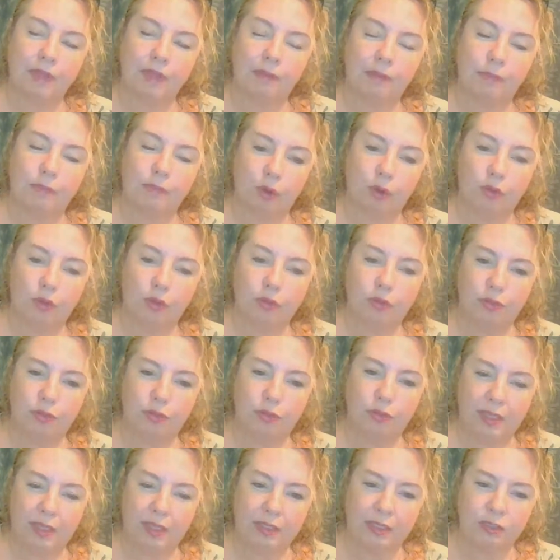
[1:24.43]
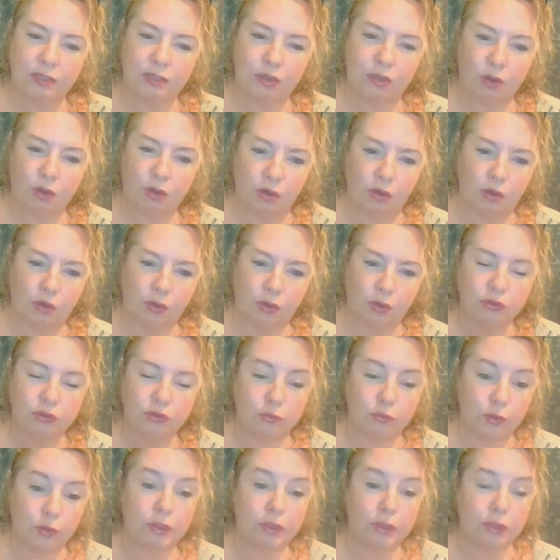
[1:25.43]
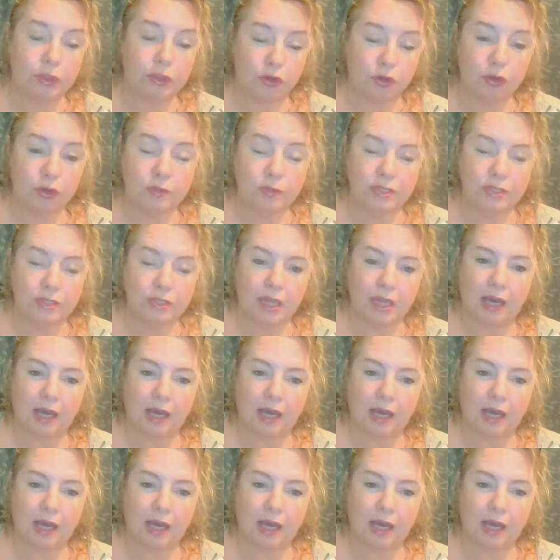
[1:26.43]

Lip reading: both these cohorts or both these groups